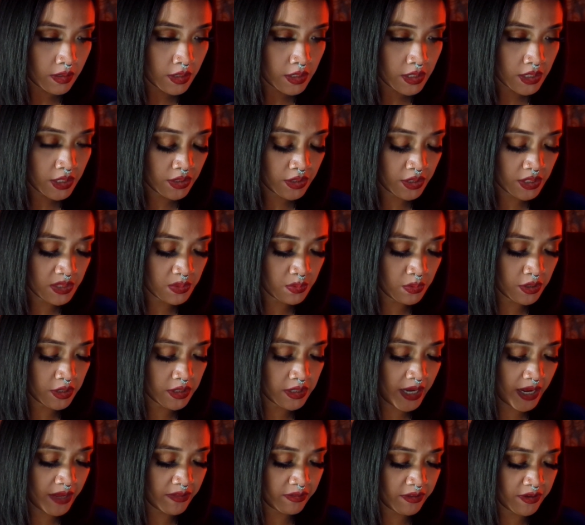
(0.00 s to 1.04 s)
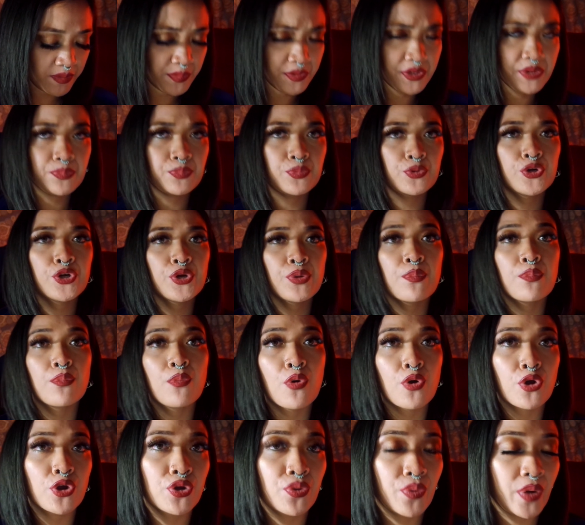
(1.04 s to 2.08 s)
So this one, I think I'm gonna put
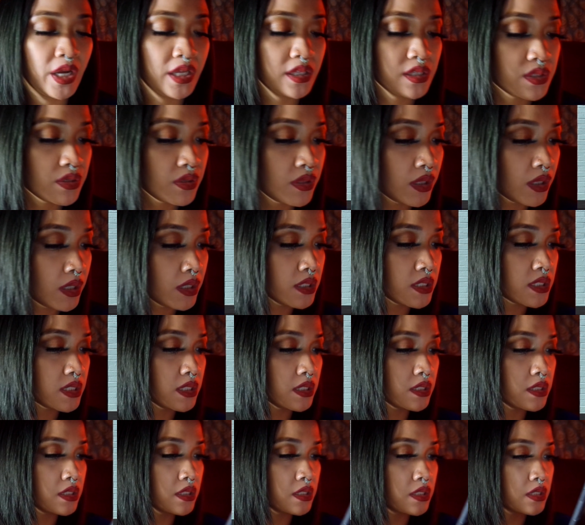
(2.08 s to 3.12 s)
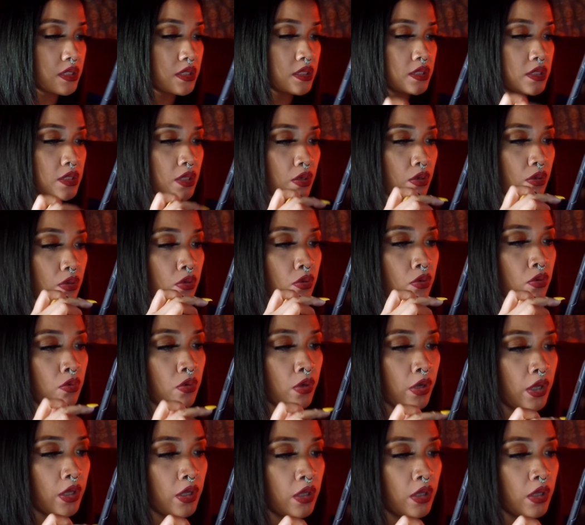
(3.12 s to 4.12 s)
more green to this since it's so